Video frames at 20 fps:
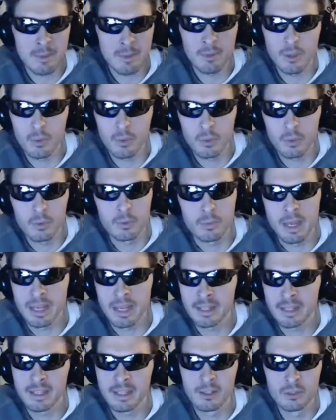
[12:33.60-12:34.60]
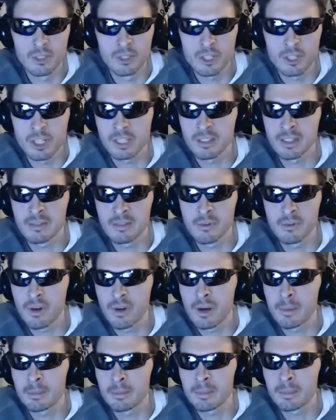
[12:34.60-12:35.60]
loot, man. Kill shit, level
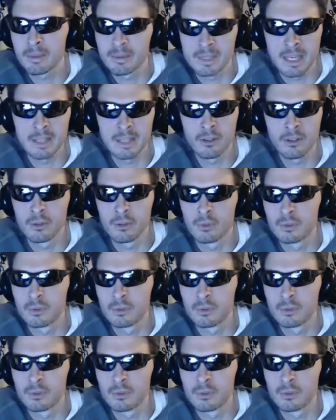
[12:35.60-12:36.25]
up, get loot.